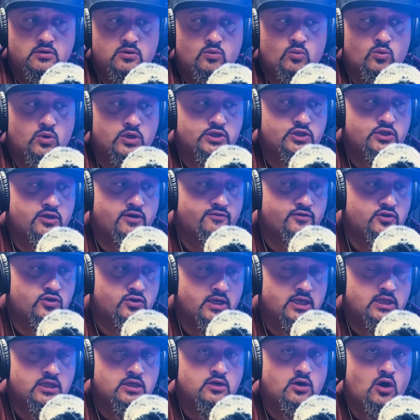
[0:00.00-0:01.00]
Once you have
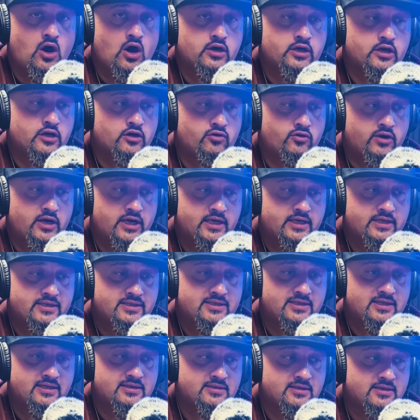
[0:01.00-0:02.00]
trained the dog and created
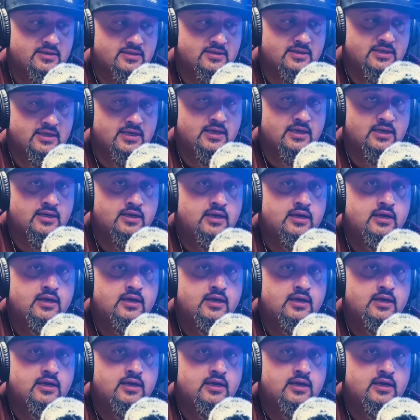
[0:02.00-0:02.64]
consistency,